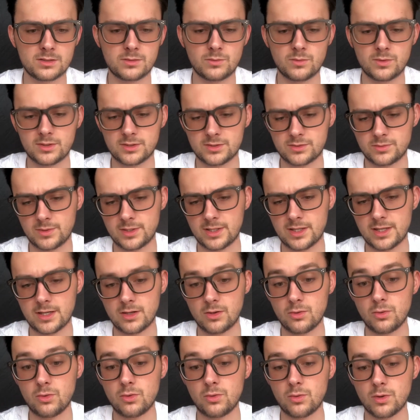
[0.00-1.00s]
What else we
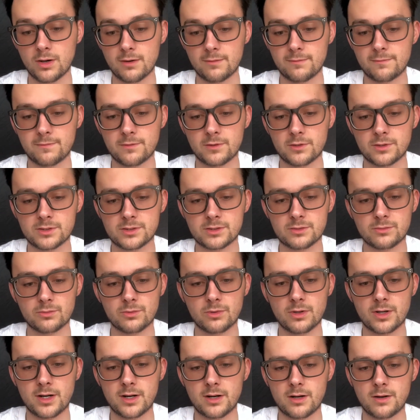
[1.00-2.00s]
got? Ooh, our first
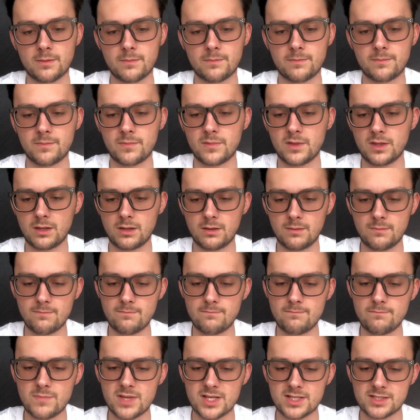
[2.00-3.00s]
rare,
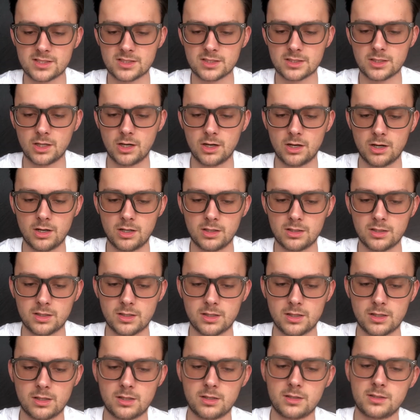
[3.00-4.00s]
Mist
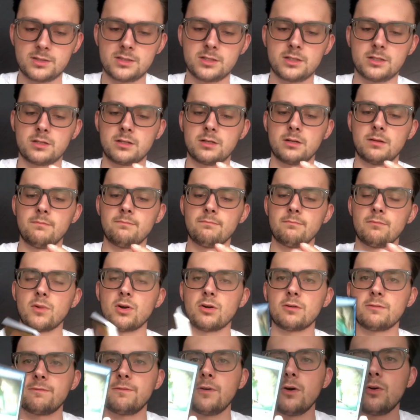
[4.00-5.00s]
Caller. It's a
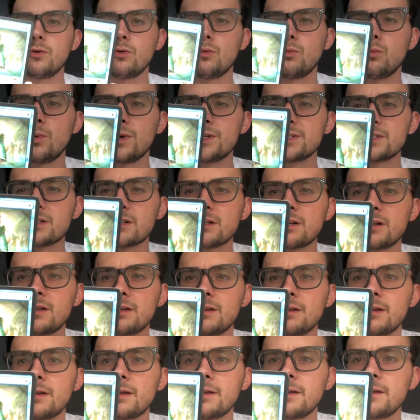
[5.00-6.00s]
merfolk wizard.
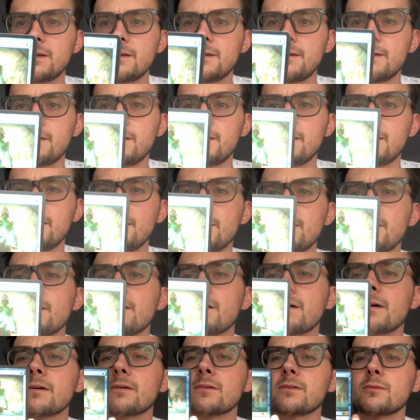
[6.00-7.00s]

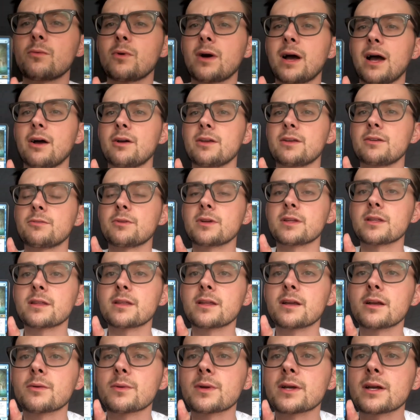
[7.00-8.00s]
Oh wow, you really,
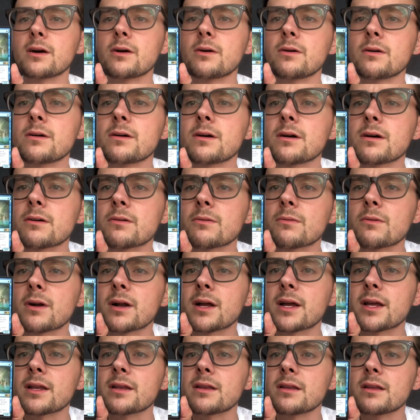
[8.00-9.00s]
there we go. All
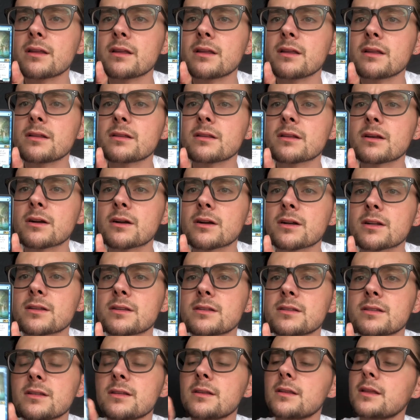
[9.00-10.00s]
right, hard to
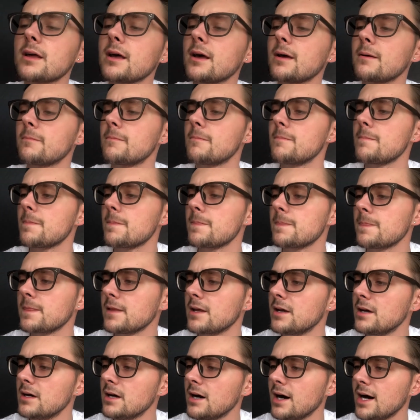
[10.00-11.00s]
see that.
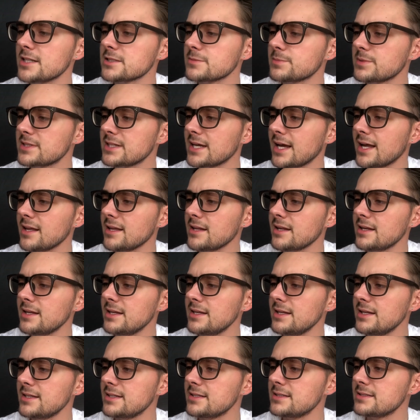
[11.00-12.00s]

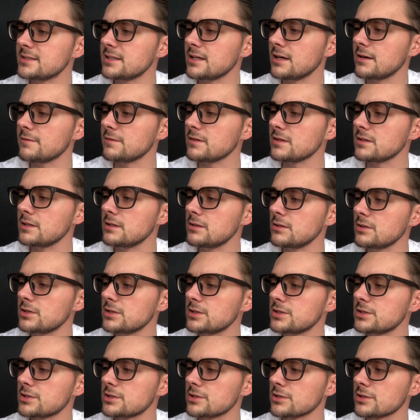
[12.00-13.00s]
Hospitality is of little
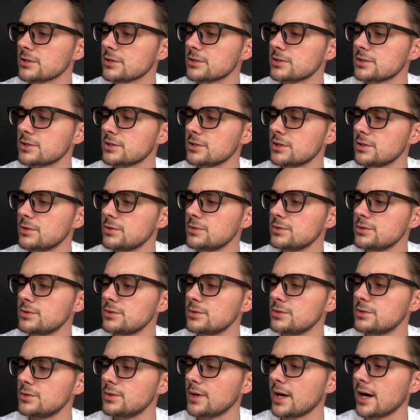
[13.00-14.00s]
concern to those
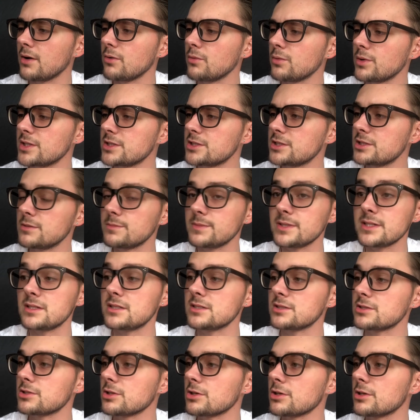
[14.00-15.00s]
who do not wish to be
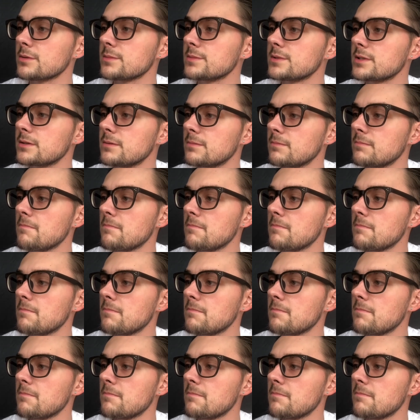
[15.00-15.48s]
disturbed.